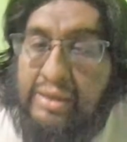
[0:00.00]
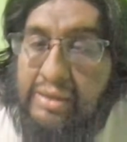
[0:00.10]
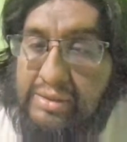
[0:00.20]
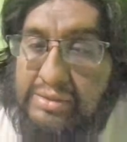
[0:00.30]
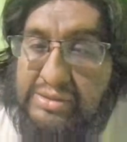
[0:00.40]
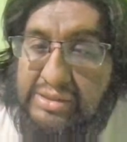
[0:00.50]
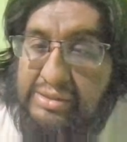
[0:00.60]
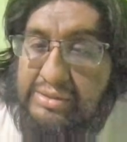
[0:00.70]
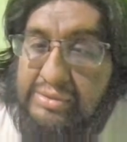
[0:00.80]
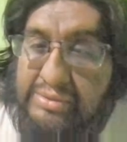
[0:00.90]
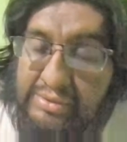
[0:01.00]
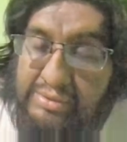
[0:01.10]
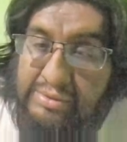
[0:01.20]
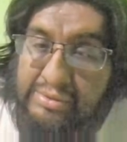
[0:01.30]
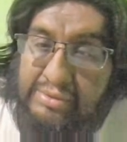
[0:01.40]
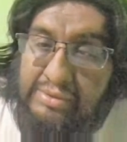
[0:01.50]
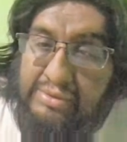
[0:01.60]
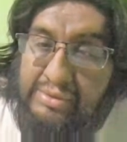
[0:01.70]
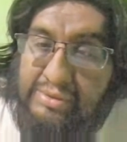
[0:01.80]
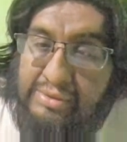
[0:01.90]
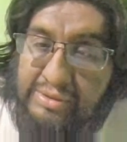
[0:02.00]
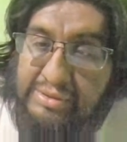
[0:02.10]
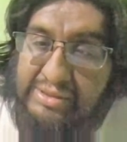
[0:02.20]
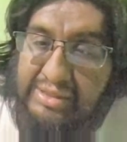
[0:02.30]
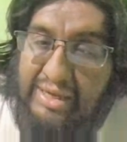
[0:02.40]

You see, just the